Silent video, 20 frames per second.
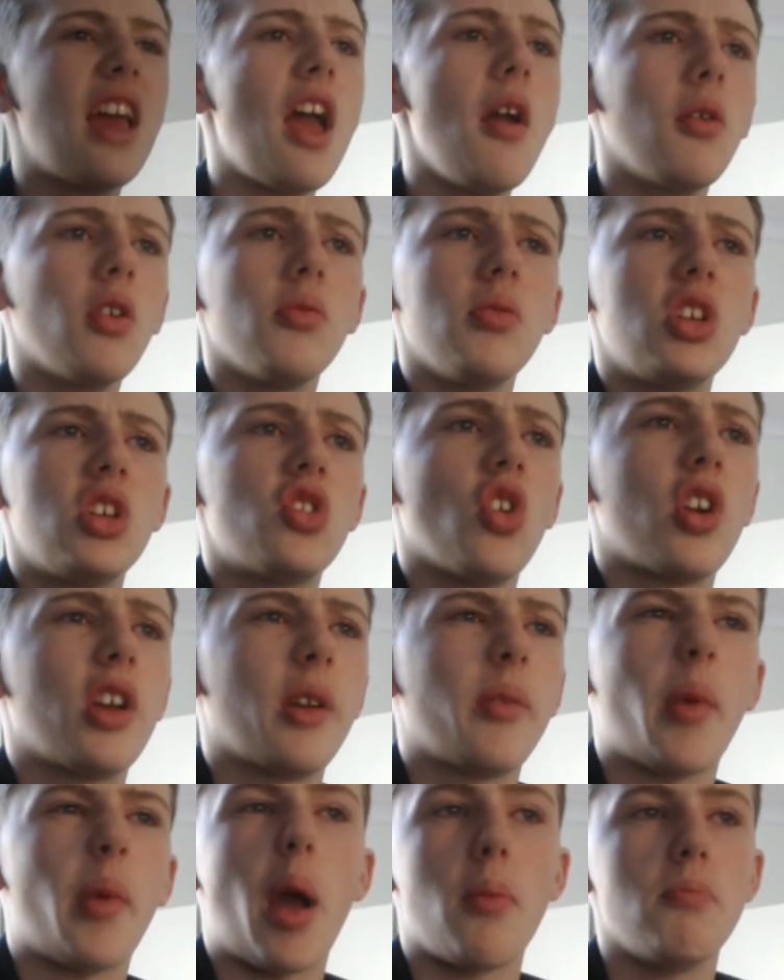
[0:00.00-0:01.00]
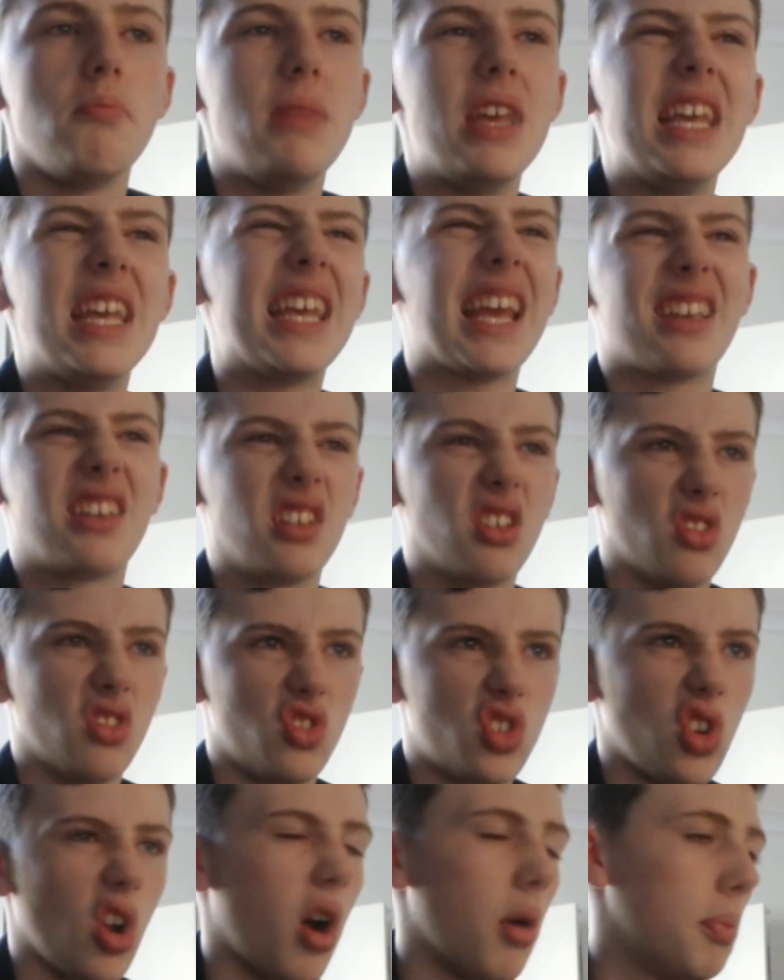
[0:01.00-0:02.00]
I'm going to be talking about me getting a
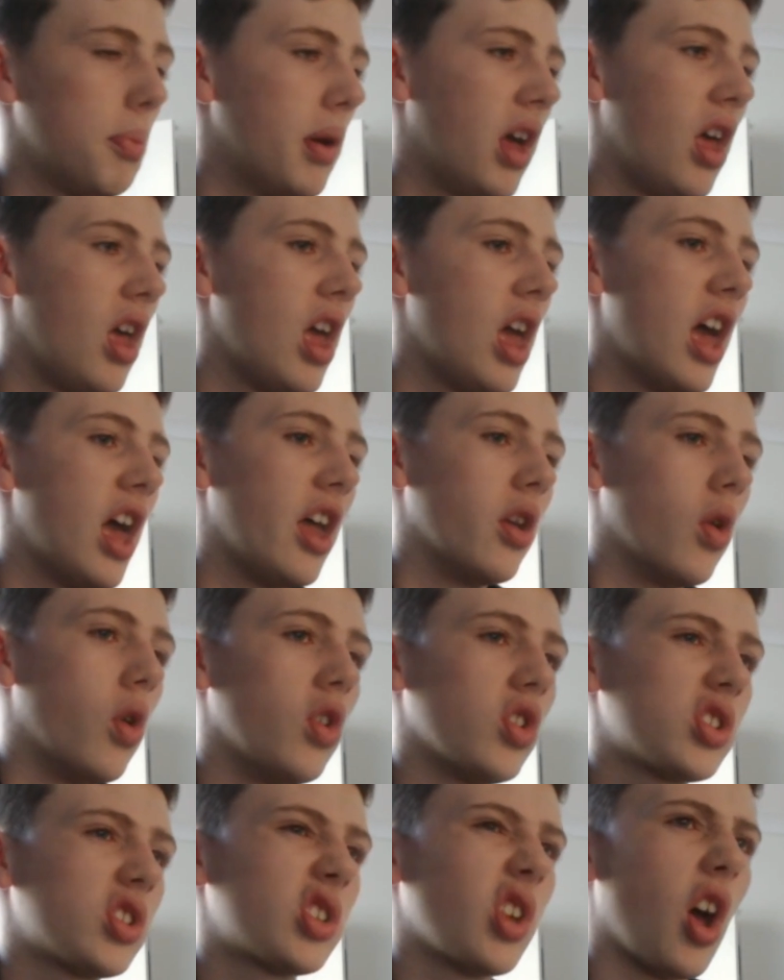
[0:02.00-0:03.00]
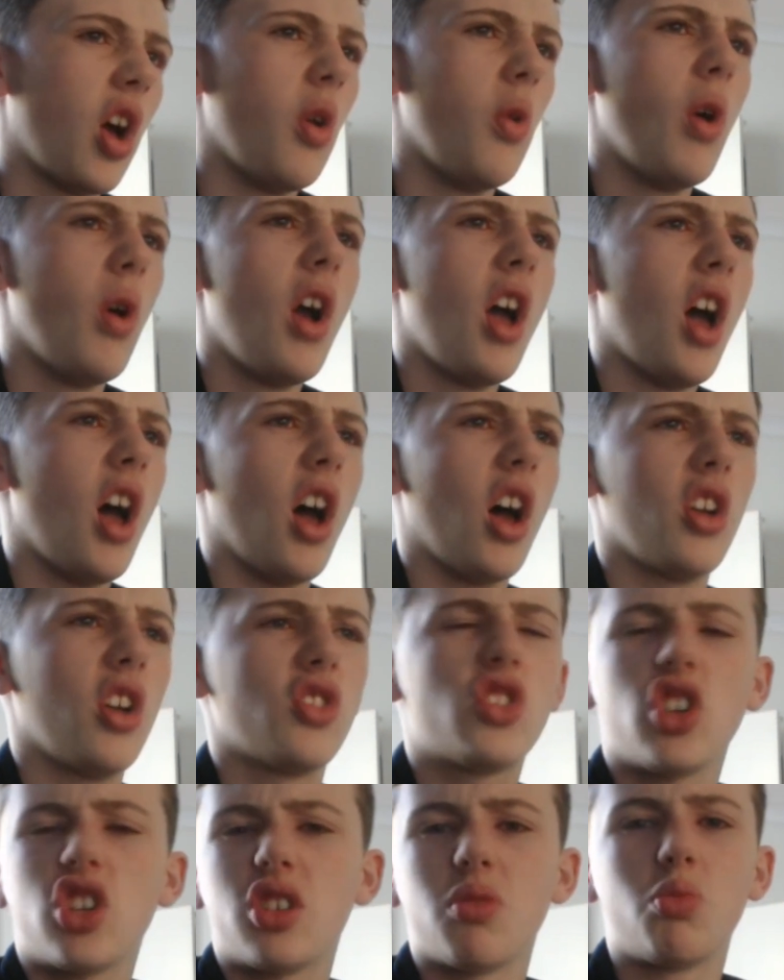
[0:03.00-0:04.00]
job and also
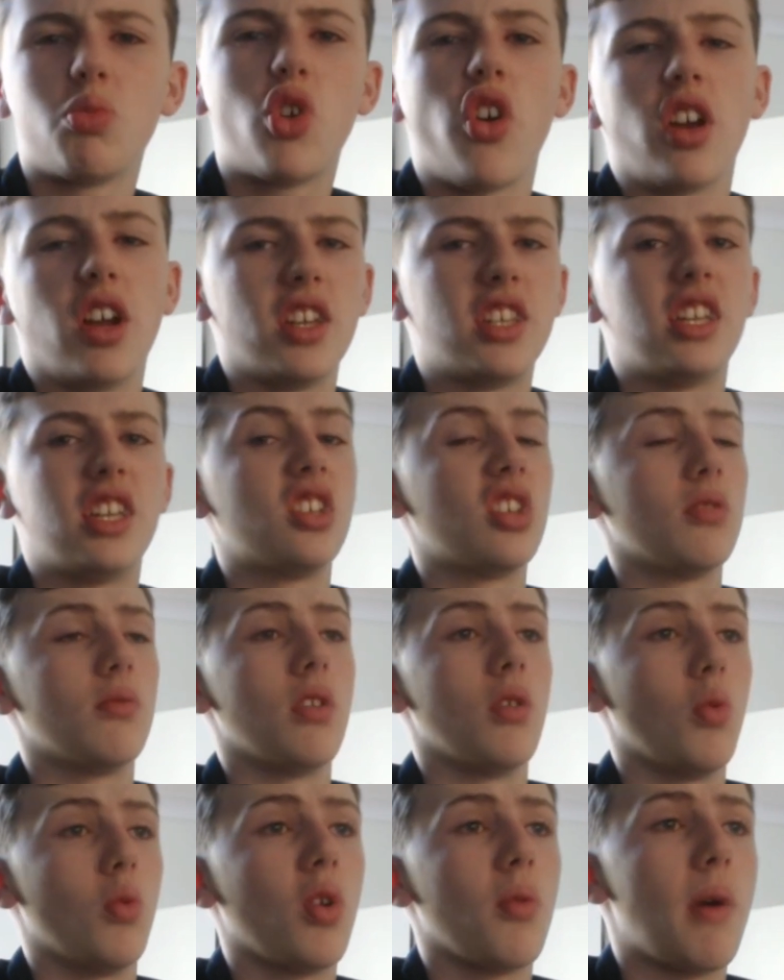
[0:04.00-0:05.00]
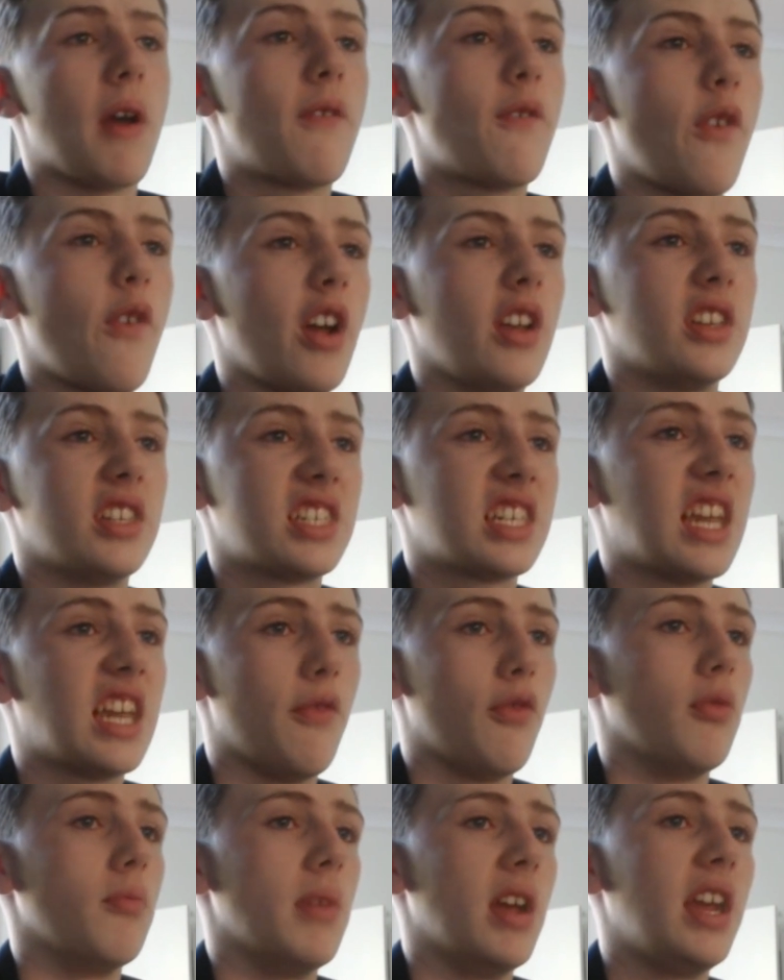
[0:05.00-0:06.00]
just some criticism that one of my friends has
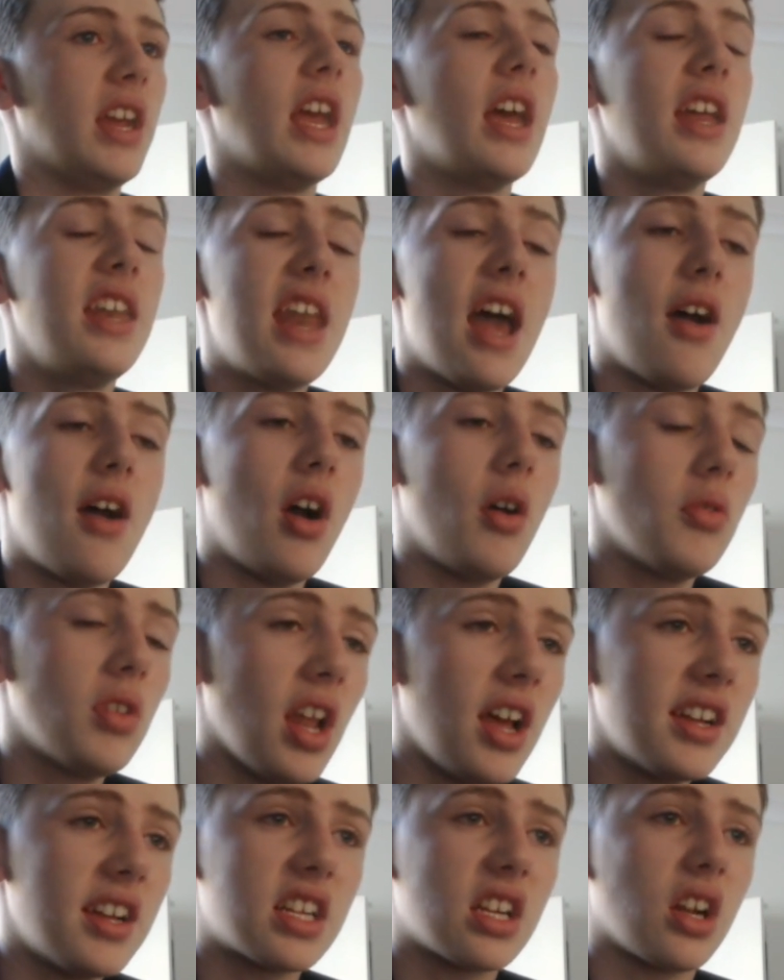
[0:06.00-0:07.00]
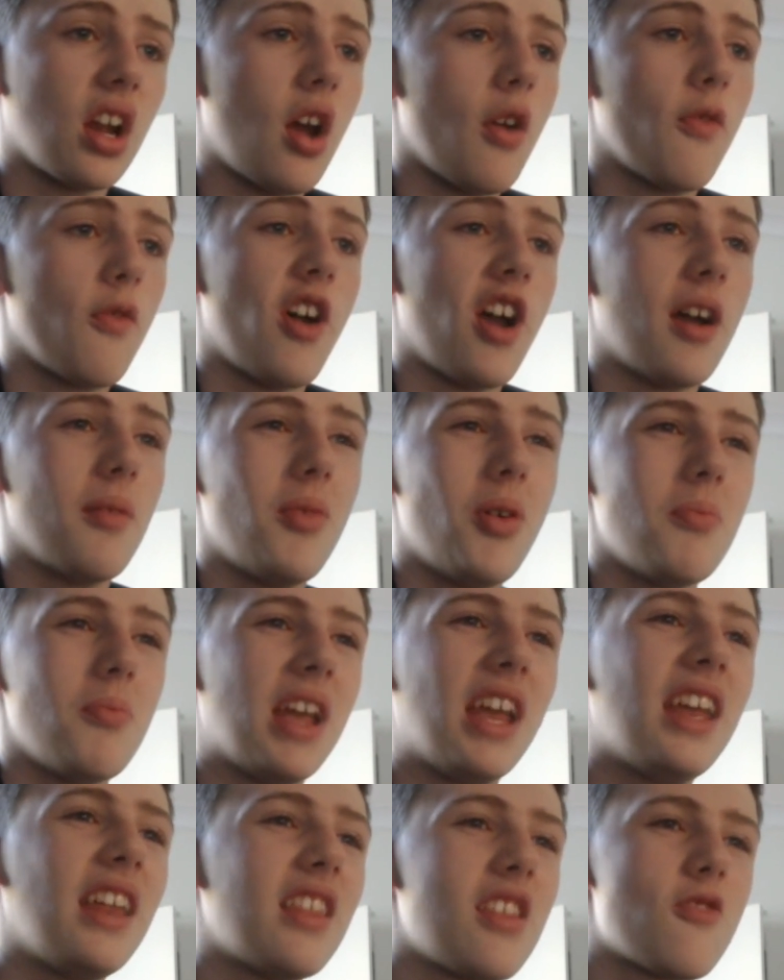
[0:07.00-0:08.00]
given me. Now, I would like to clarify, I'm not
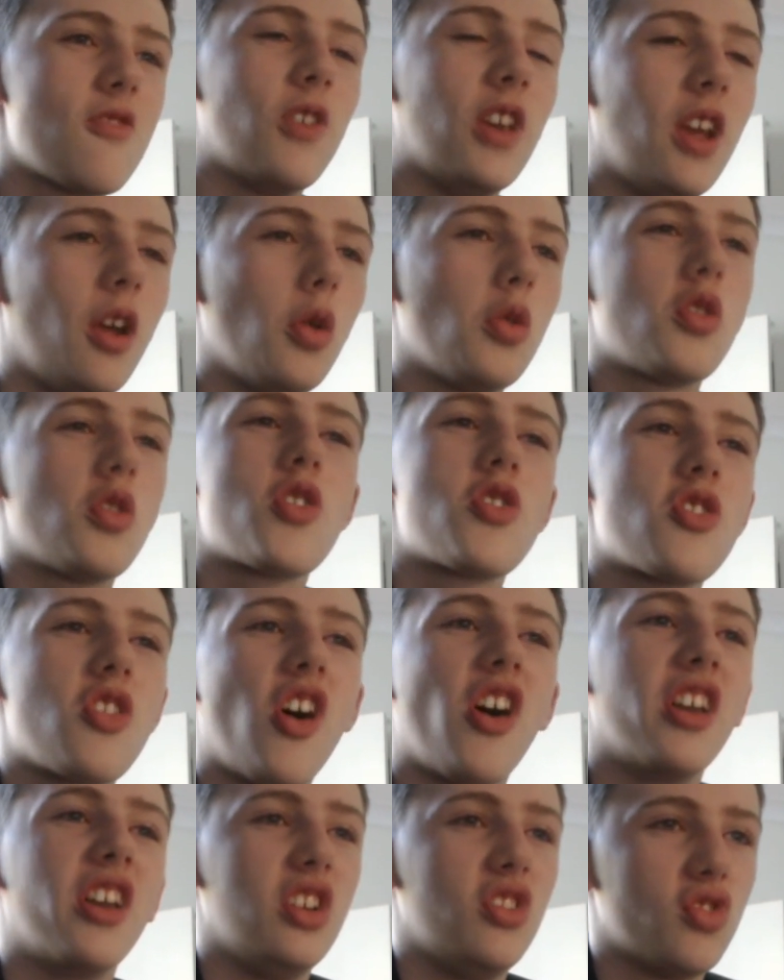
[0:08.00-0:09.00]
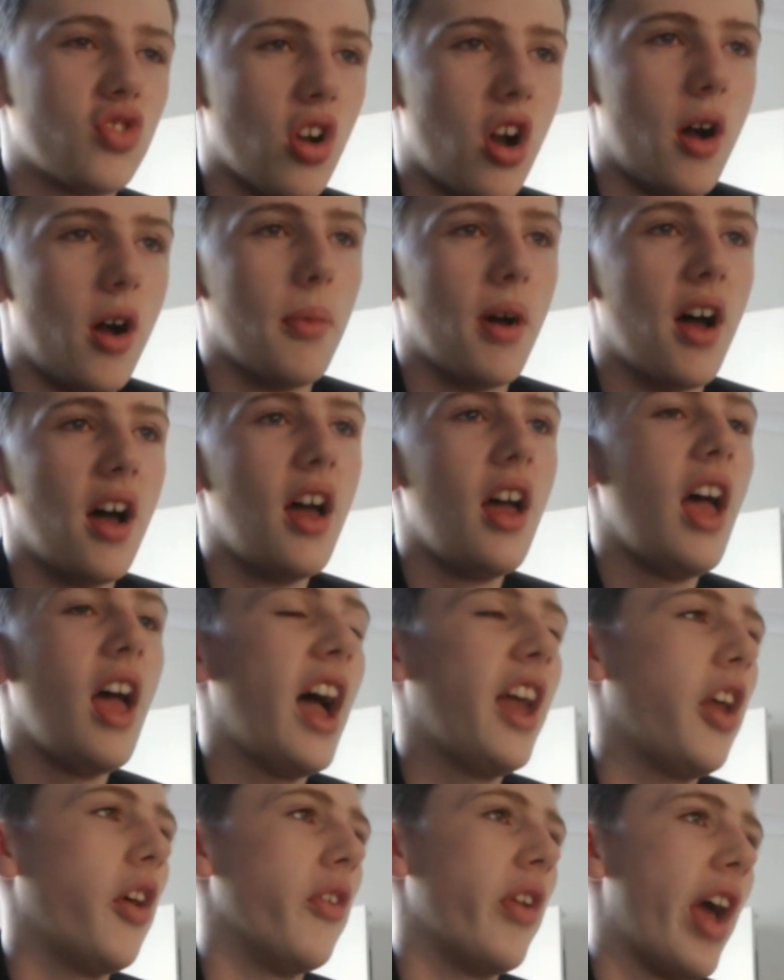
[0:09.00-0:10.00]
making this video to start any drama. I
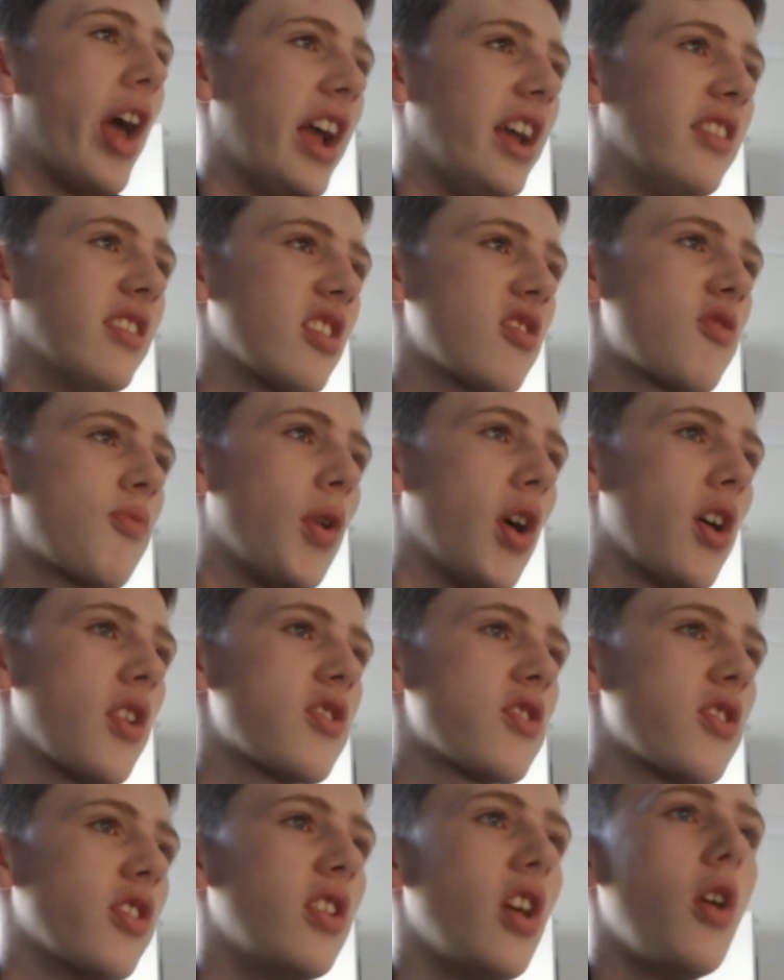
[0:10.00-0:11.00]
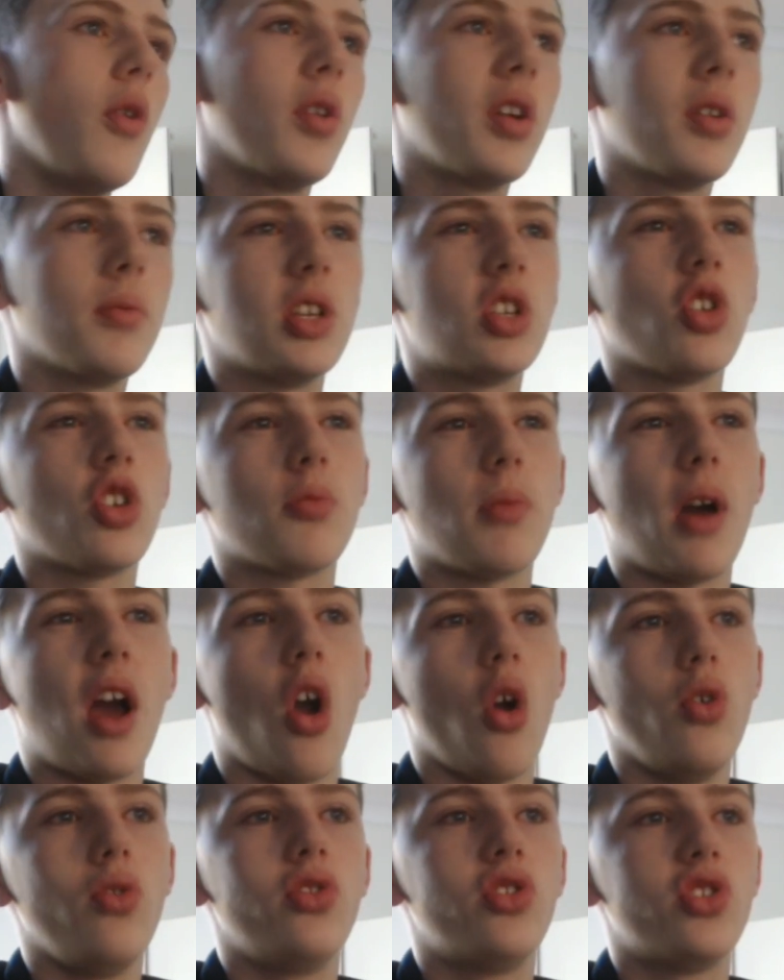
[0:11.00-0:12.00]
don't hate this person. We're going to be talking about
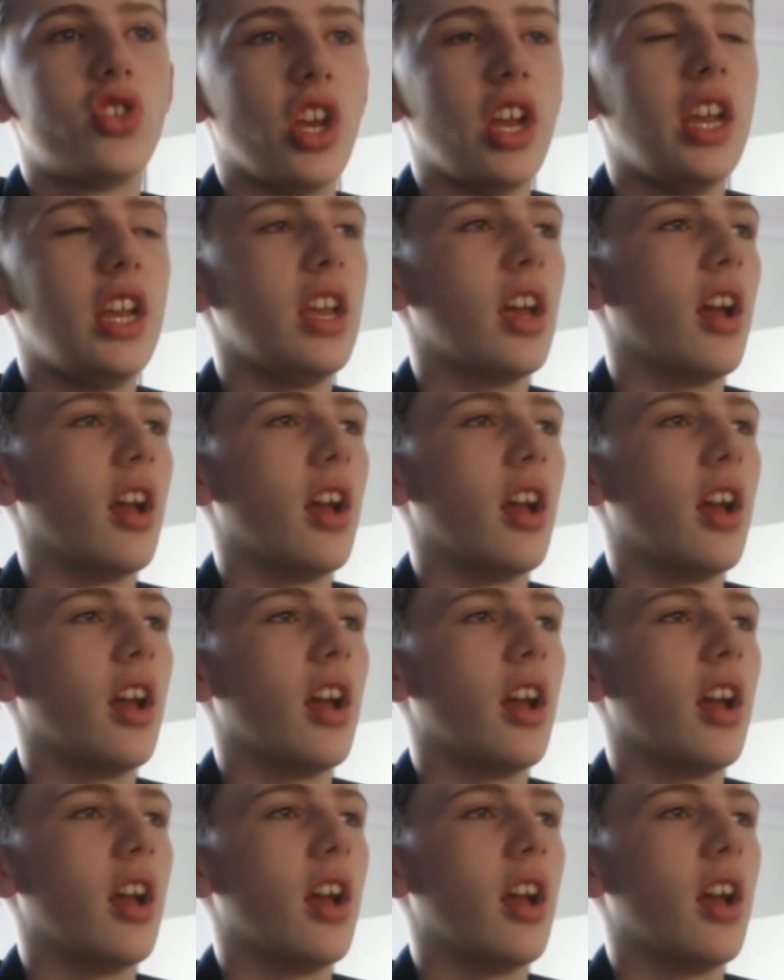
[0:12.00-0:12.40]
OG.